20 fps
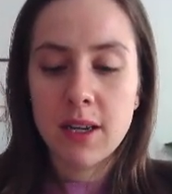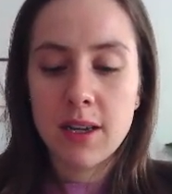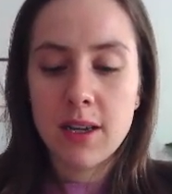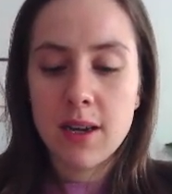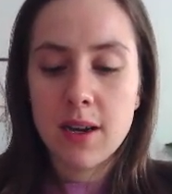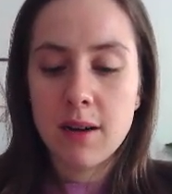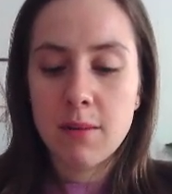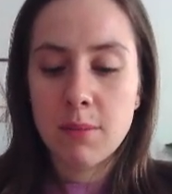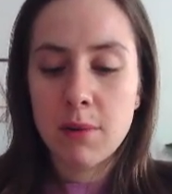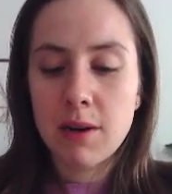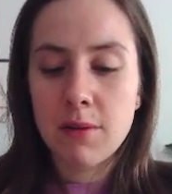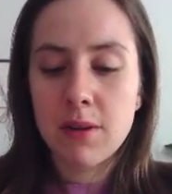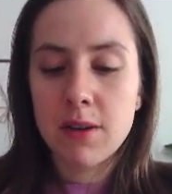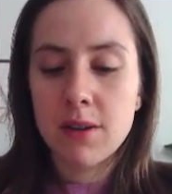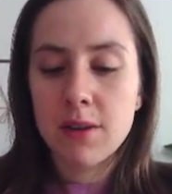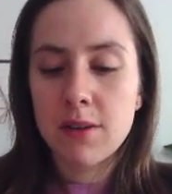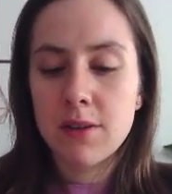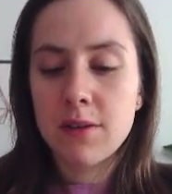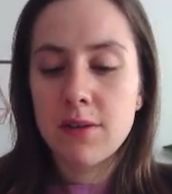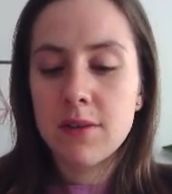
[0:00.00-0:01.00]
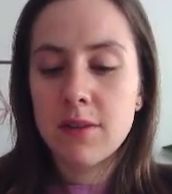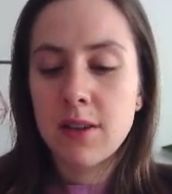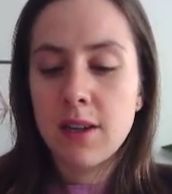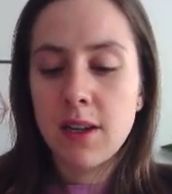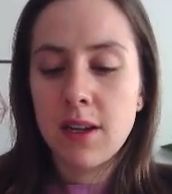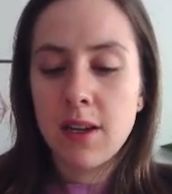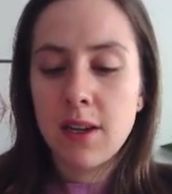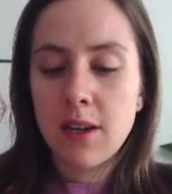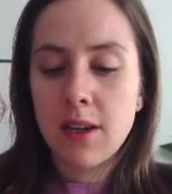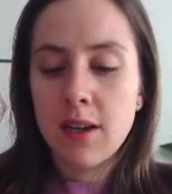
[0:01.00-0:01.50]
Yeah, merit goods
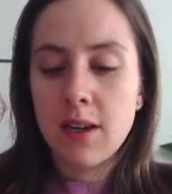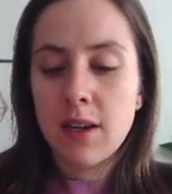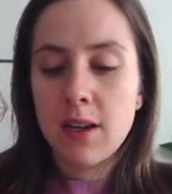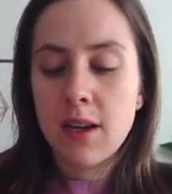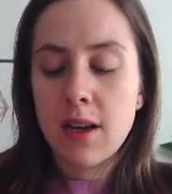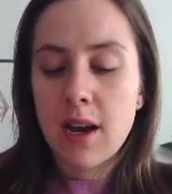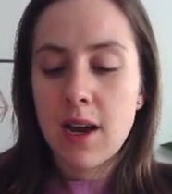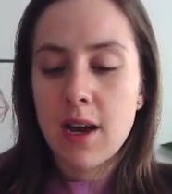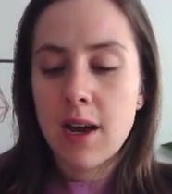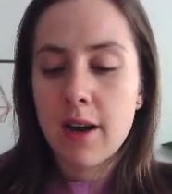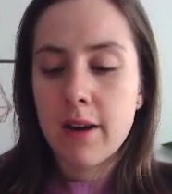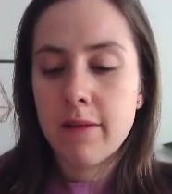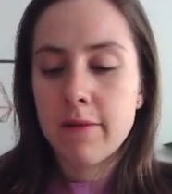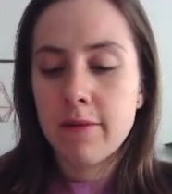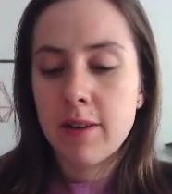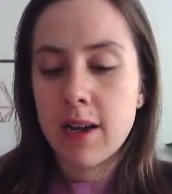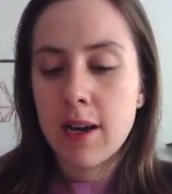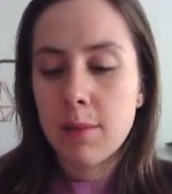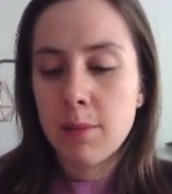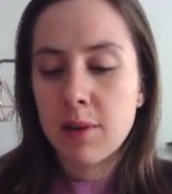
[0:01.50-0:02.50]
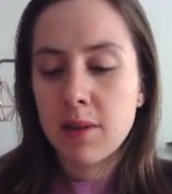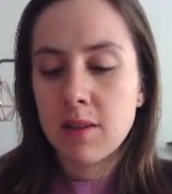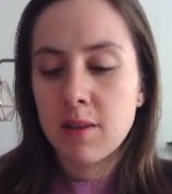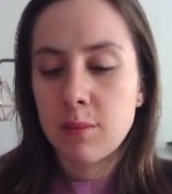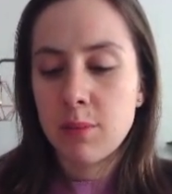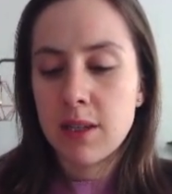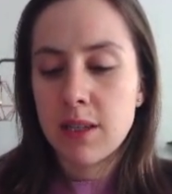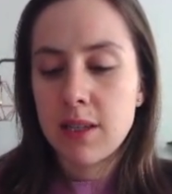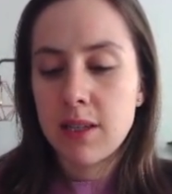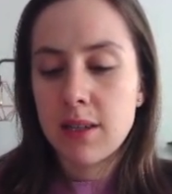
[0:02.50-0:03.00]
have
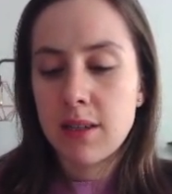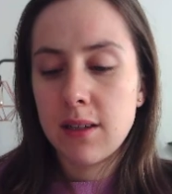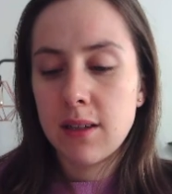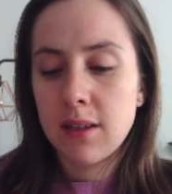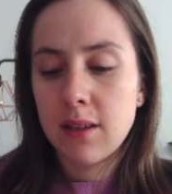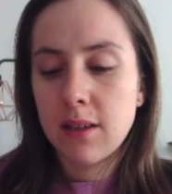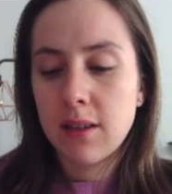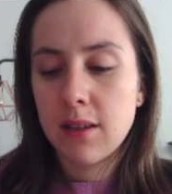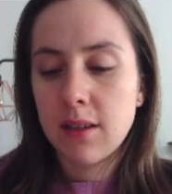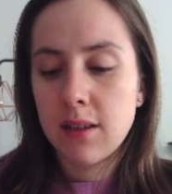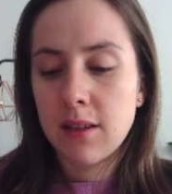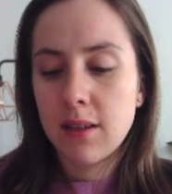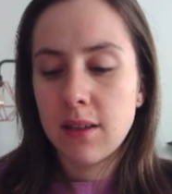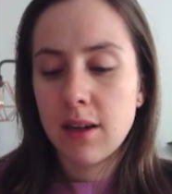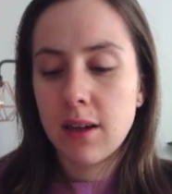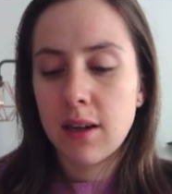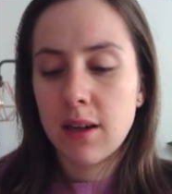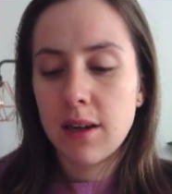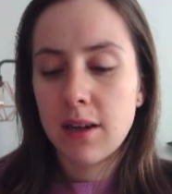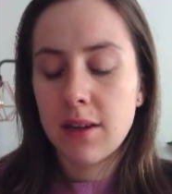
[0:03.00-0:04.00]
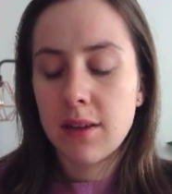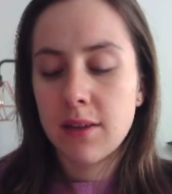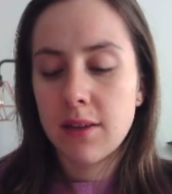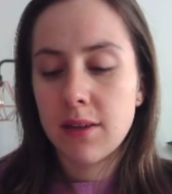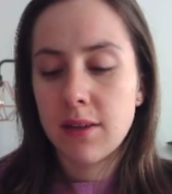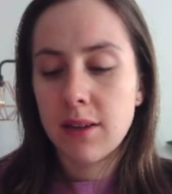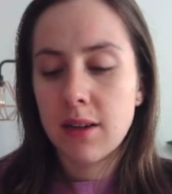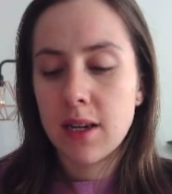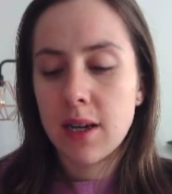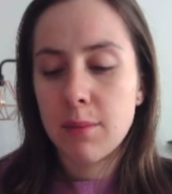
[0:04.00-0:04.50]
MSB higher
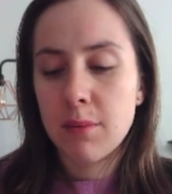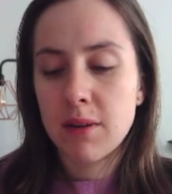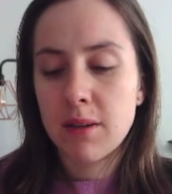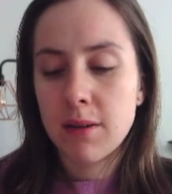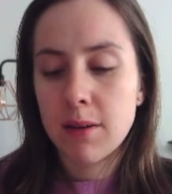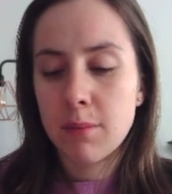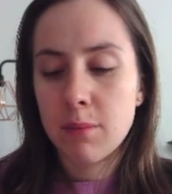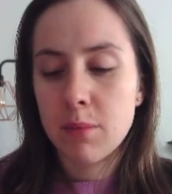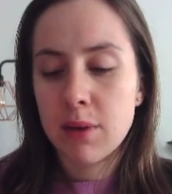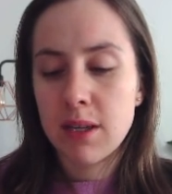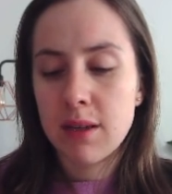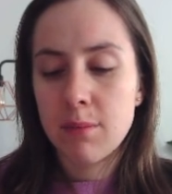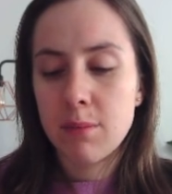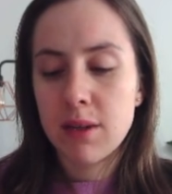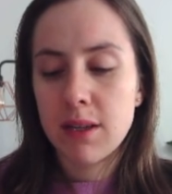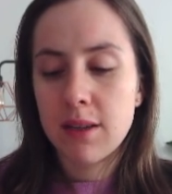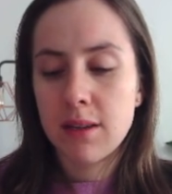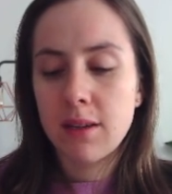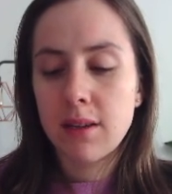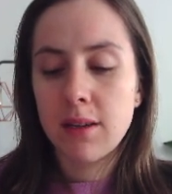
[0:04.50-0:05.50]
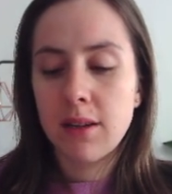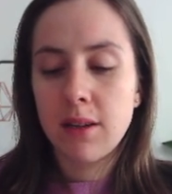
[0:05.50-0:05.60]
than MPB.